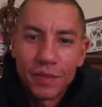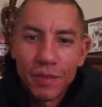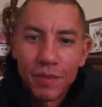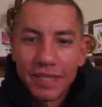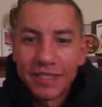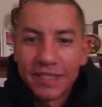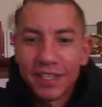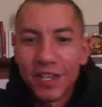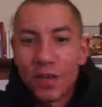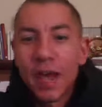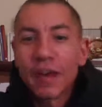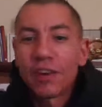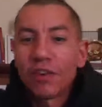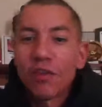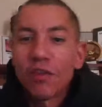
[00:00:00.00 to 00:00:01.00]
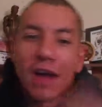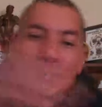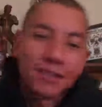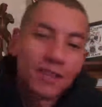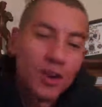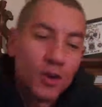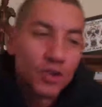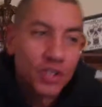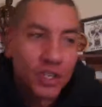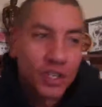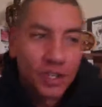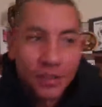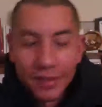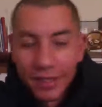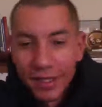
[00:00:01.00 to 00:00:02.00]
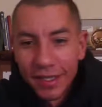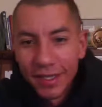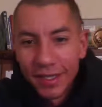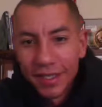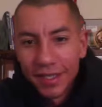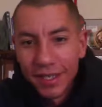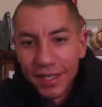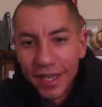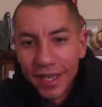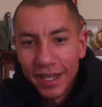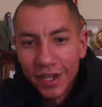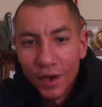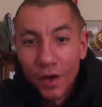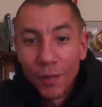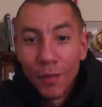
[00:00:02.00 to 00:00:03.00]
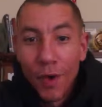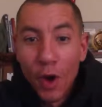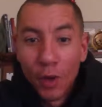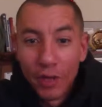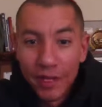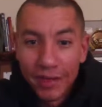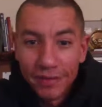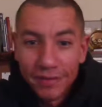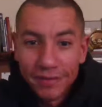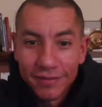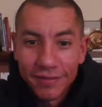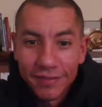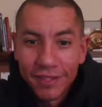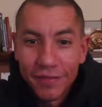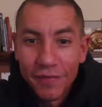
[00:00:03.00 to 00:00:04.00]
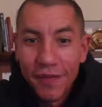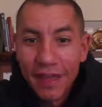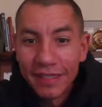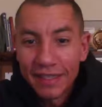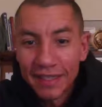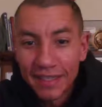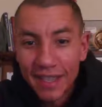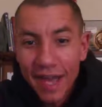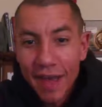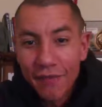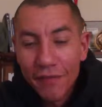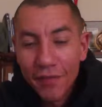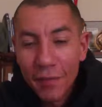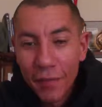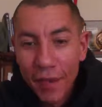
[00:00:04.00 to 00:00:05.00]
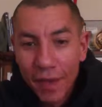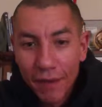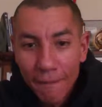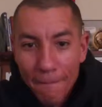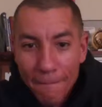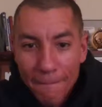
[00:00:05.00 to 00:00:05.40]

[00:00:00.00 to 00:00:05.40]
basically you had to cross the ocean and go to Poland to fight this guy for the belt.